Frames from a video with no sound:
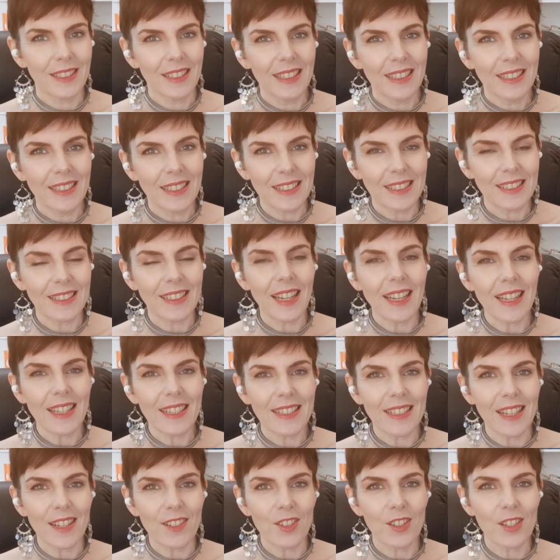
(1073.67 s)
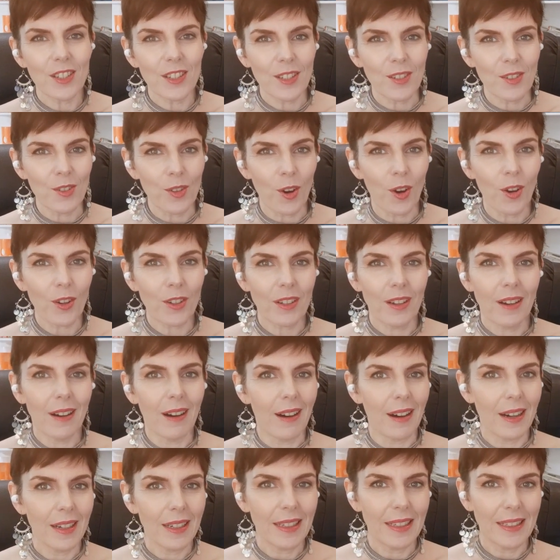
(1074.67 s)
The stakes are just not
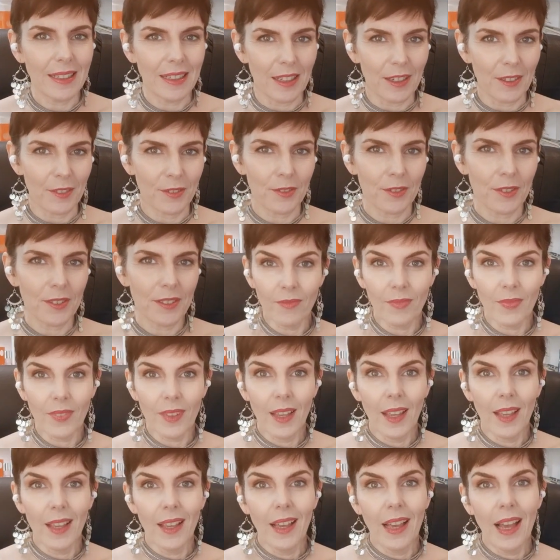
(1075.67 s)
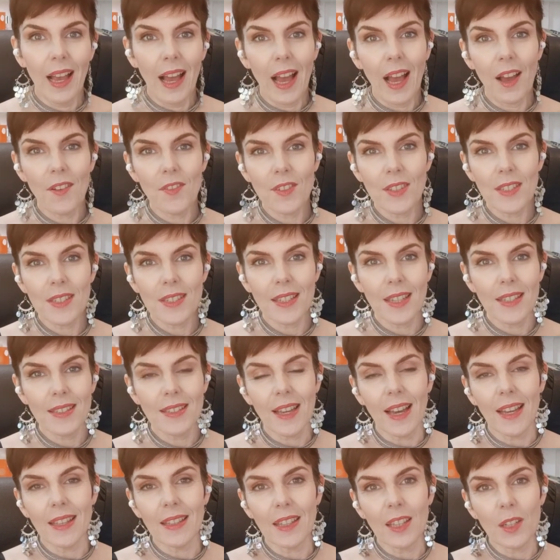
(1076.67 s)
high enough. Having said
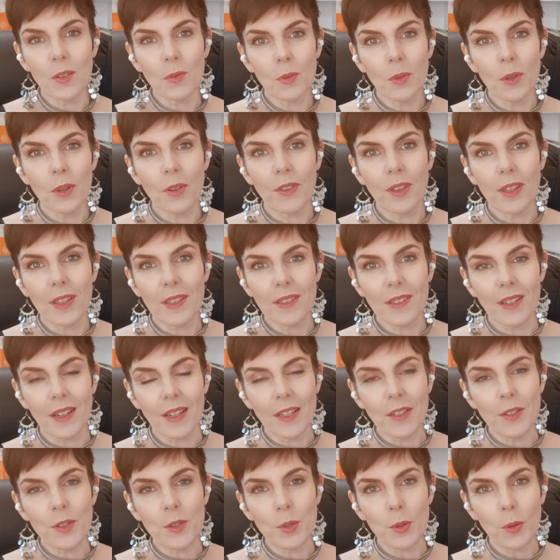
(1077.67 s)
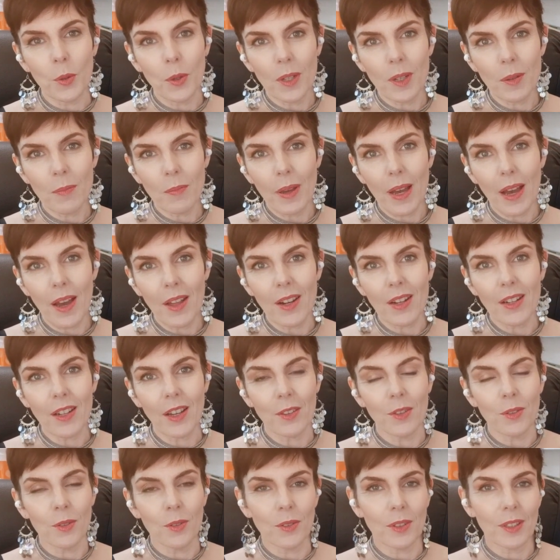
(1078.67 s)
that, there were things I enjoyed about it. I
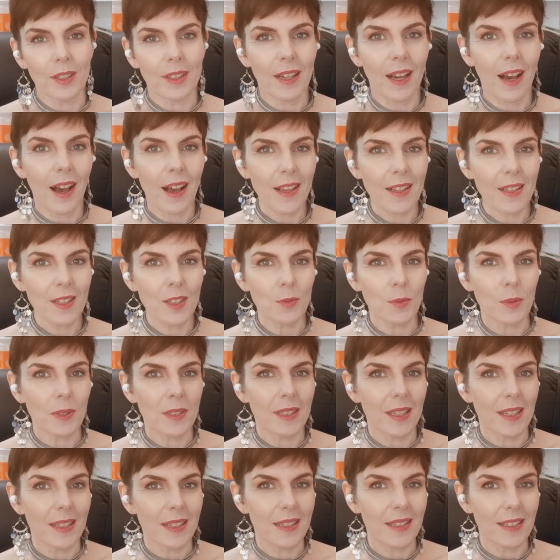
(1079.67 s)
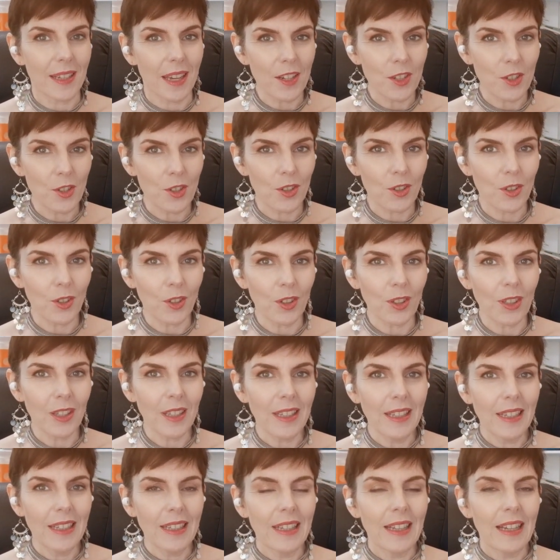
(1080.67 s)
thought the cast was sensational.
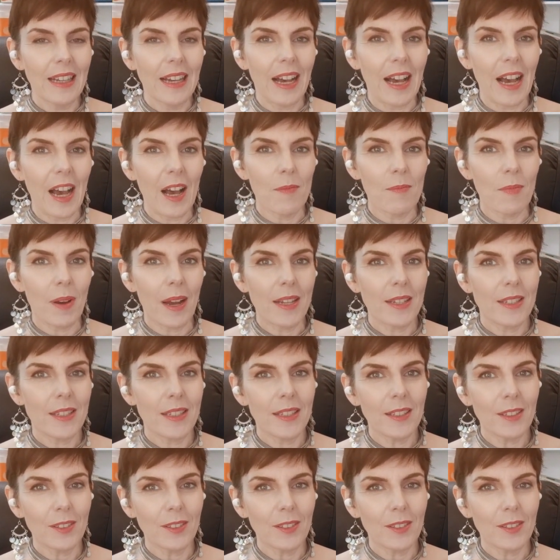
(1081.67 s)
Um, I did